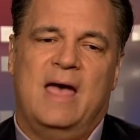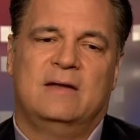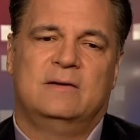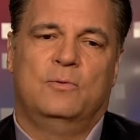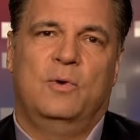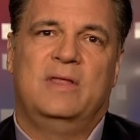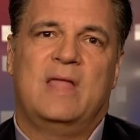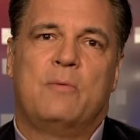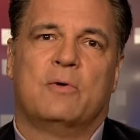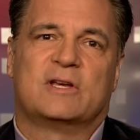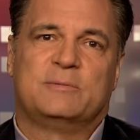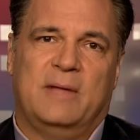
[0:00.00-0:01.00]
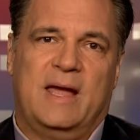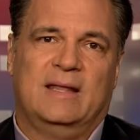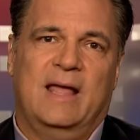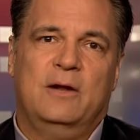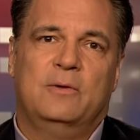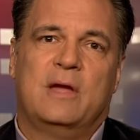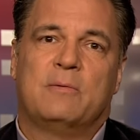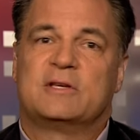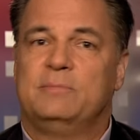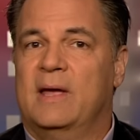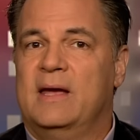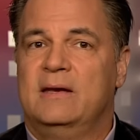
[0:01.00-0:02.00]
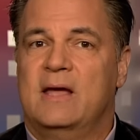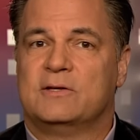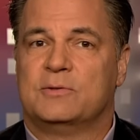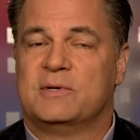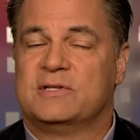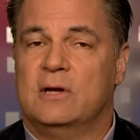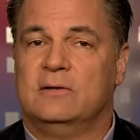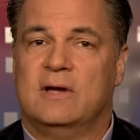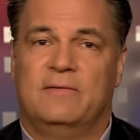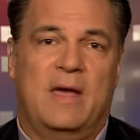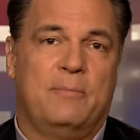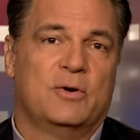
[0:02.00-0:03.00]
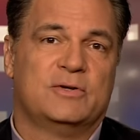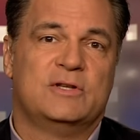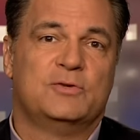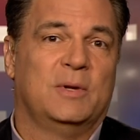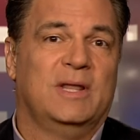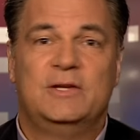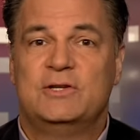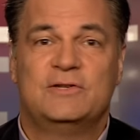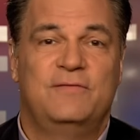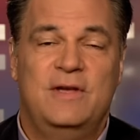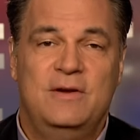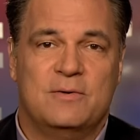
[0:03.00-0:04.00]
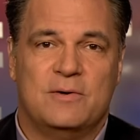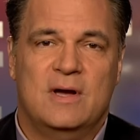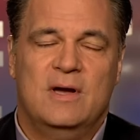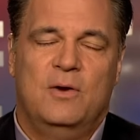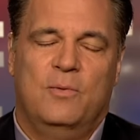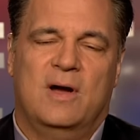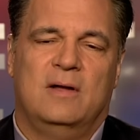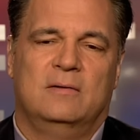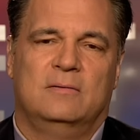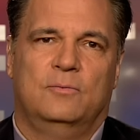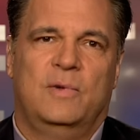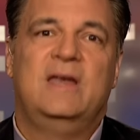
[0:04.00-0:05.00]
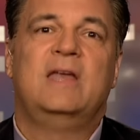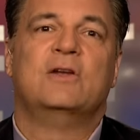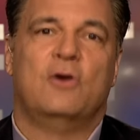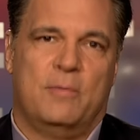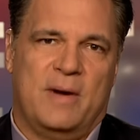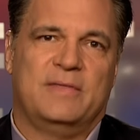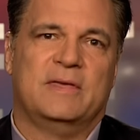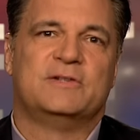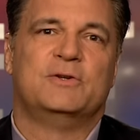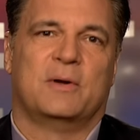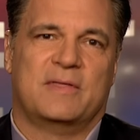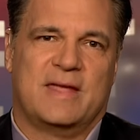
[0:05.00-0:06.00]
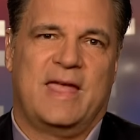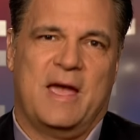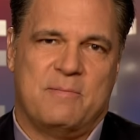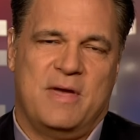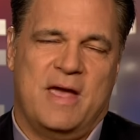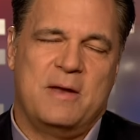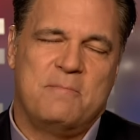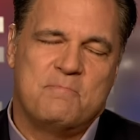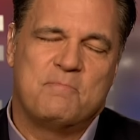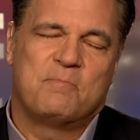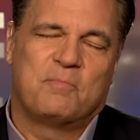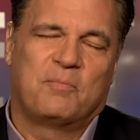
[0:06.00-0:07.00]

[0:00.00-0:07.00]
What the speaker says: And when they were explained later, they were explained as a result of that person's religious view. Well, we need to know about this during the campaign.